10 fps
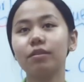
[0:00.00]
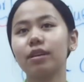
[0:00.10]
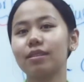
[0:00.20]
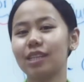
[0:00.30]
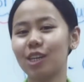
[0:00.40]

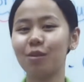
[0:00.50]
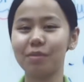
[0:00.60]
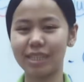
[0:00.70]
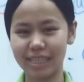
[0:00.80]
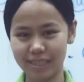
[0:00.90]
Okay, stay home,
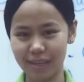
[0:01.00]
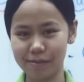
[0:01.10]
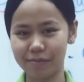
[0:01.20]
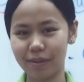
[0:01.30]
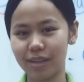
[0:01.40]
stay
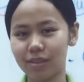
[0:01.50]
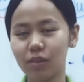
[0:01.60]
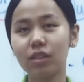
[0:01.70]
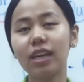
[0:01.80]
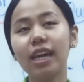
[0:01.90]
safe, right?
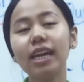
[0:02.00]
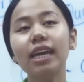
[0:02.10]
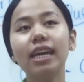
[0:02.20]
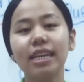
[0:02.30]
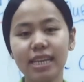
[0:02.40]
So
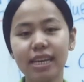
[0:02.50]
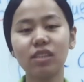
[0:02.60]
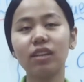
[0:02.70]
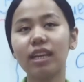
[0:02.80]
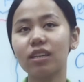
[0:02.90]
today, yes, yeah,
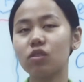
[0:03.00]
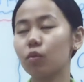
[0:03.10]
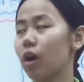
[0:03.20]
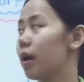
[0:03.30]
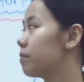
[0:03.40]
so let us
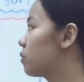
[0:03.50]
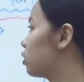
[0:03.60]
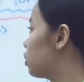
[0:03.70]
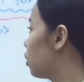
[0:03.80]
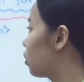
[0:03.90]

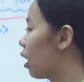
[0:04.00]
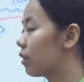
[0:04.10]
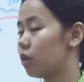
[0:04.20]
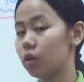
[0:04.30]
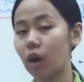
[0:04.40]

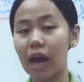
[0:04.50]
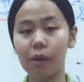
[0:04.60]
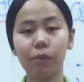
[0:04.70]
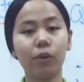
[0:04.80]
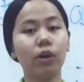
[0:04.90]
continue
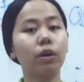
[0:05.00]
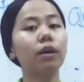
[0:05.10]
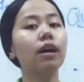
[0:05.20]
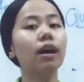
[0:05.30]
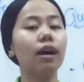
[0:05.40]

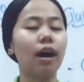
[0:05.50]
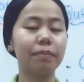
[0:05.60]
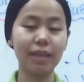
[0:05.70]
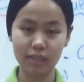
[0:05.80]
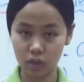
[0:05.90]
our
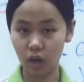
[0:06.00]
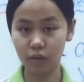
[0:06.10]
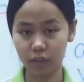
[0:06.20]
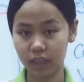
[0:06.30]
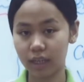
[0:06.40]
lesson
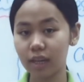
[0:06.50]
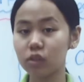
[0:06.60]
altogether.